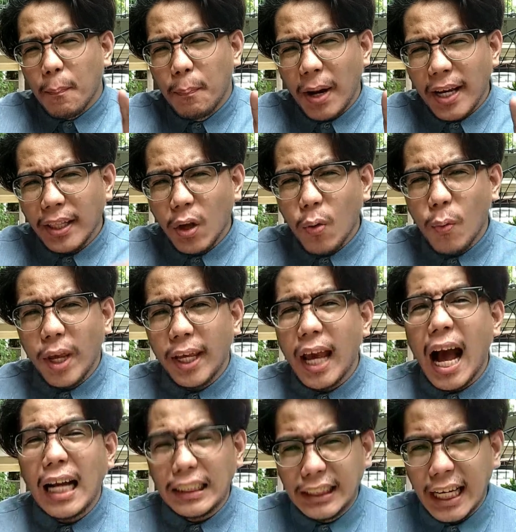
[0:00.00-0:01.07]
By the
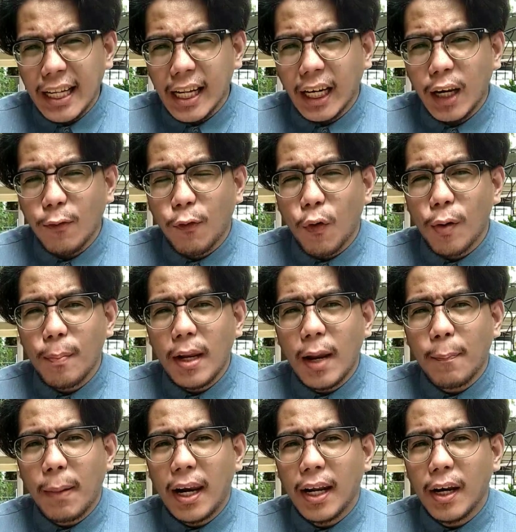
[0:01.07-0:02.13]
way, ang general
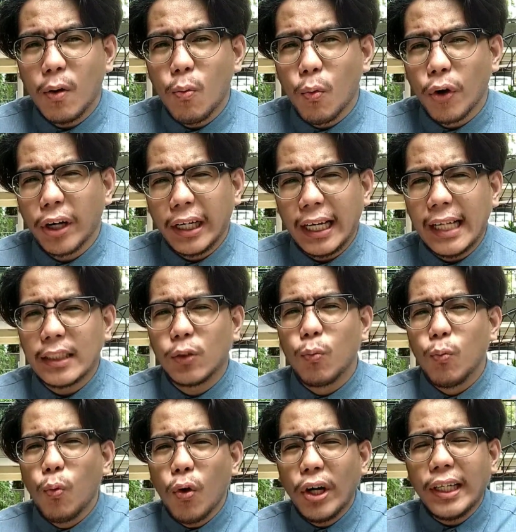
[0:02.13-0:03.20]
formula pala ng work is
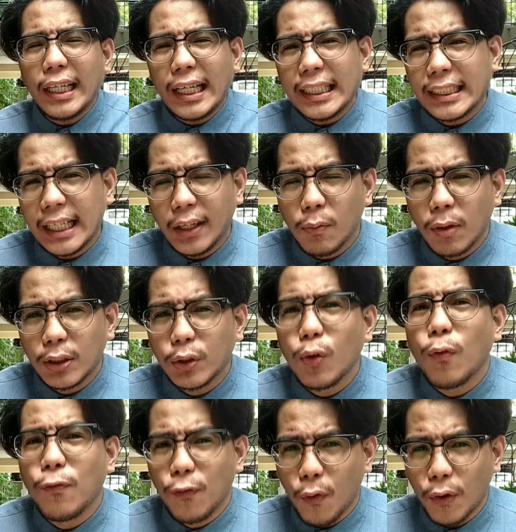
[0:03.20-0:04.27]
work is equals
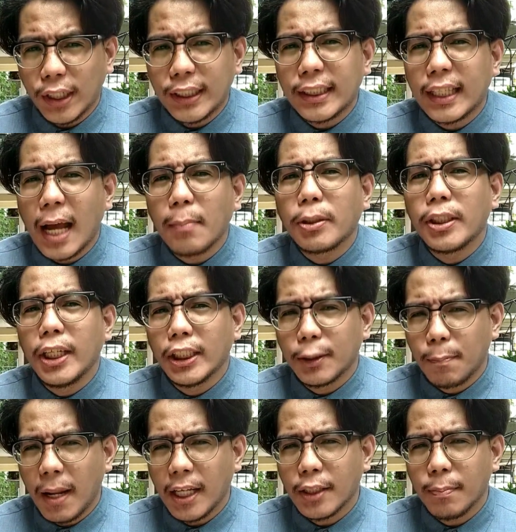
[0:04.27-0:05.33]
to force times
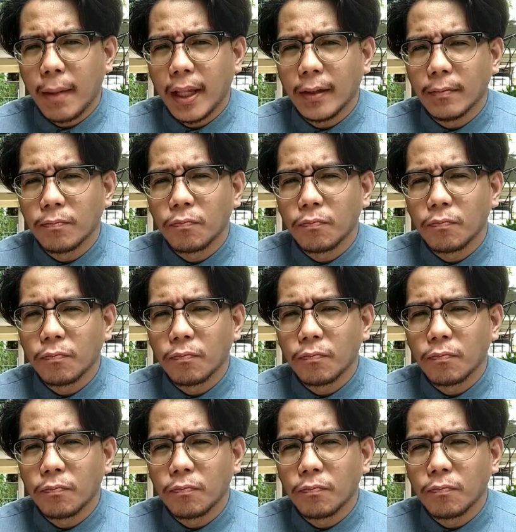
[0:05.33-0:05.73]
displacement.